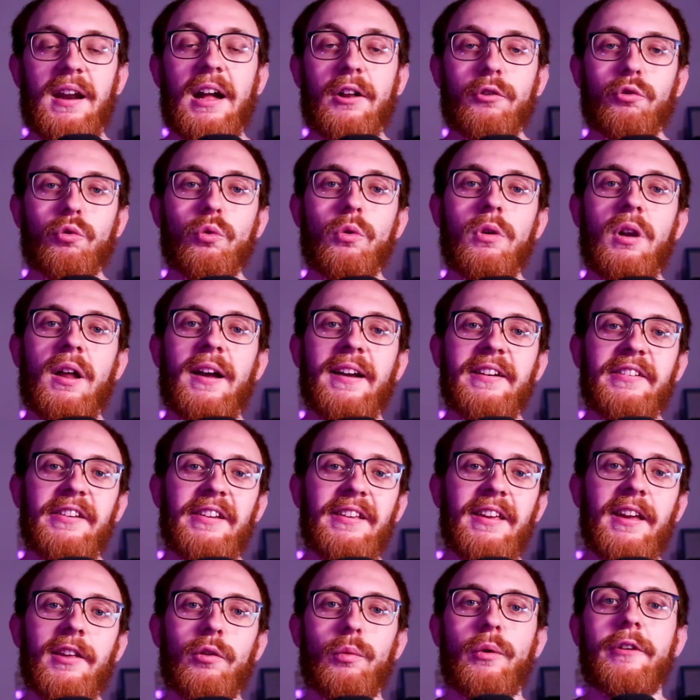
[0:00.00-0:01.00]
Natural
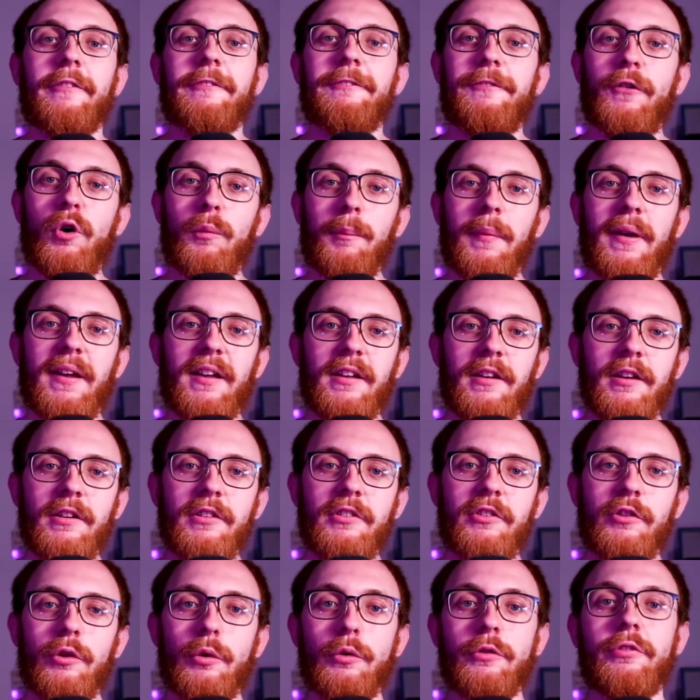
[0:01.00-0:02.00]
lighting is when
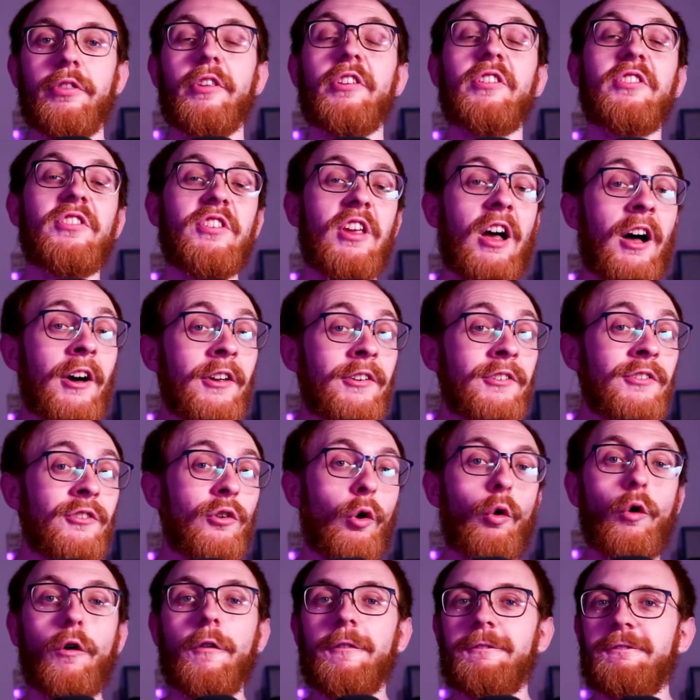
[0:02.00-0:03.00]
filmmakers use the sun
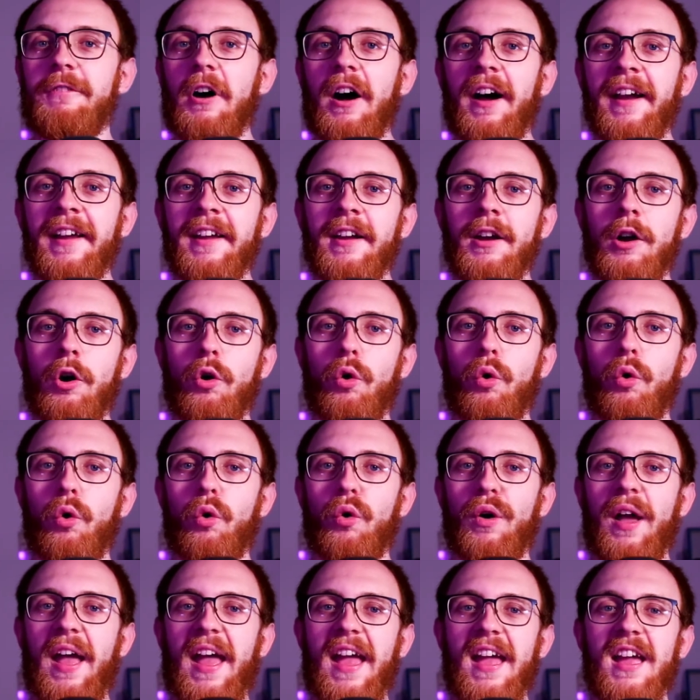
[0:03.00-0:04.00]
or fire
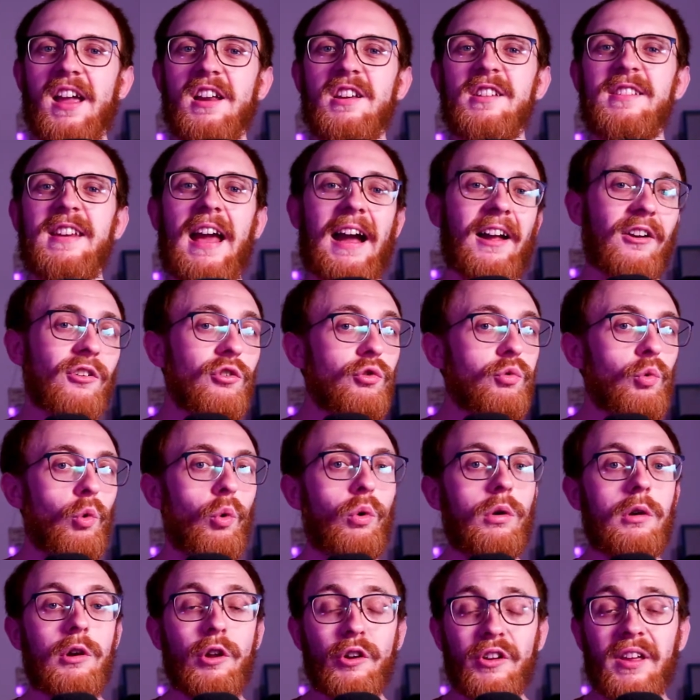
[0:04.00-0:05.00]
or a
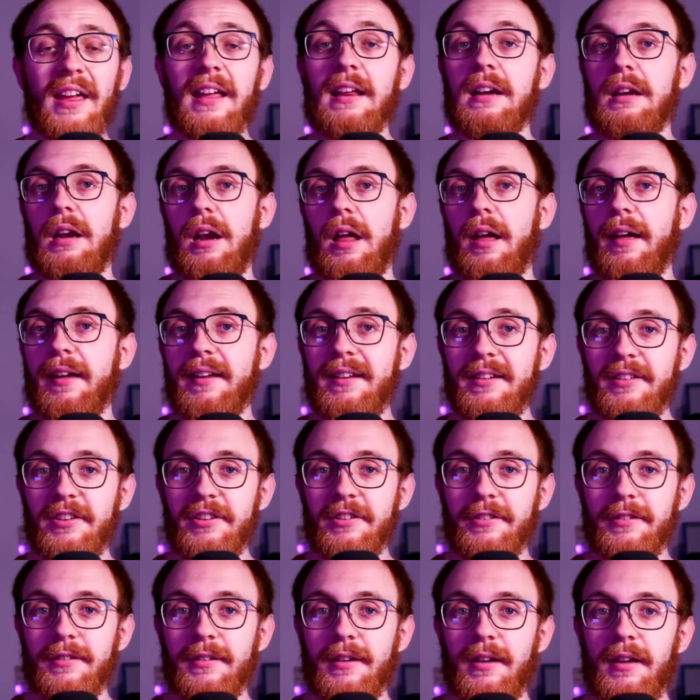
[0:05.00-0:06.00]
natural looking light
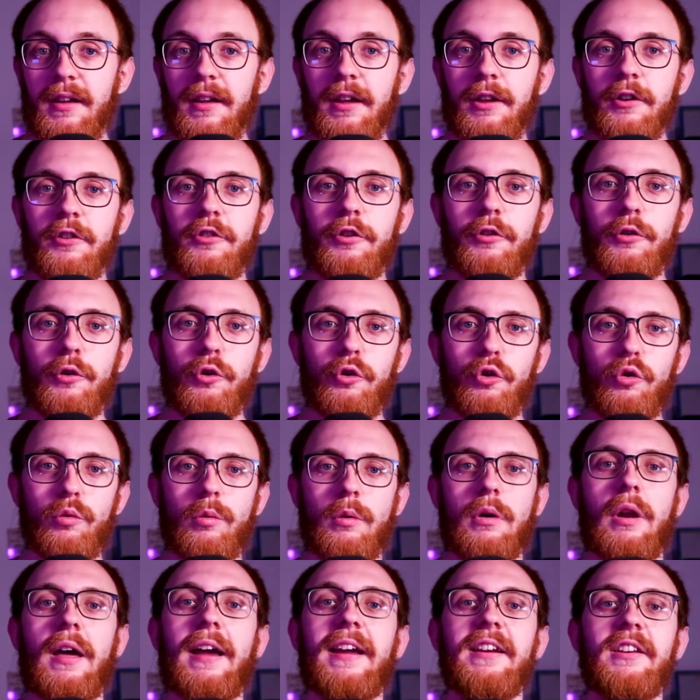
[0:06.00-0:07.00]
to
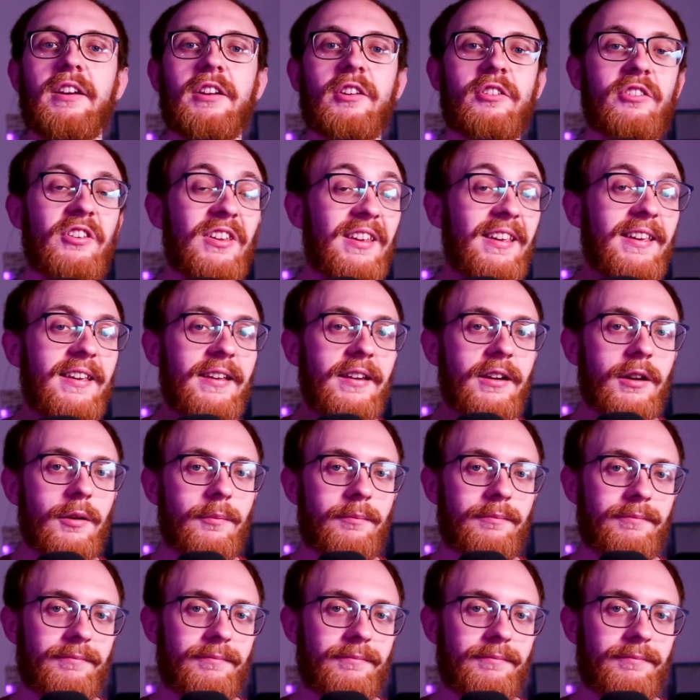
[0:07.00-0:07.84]
light a scene.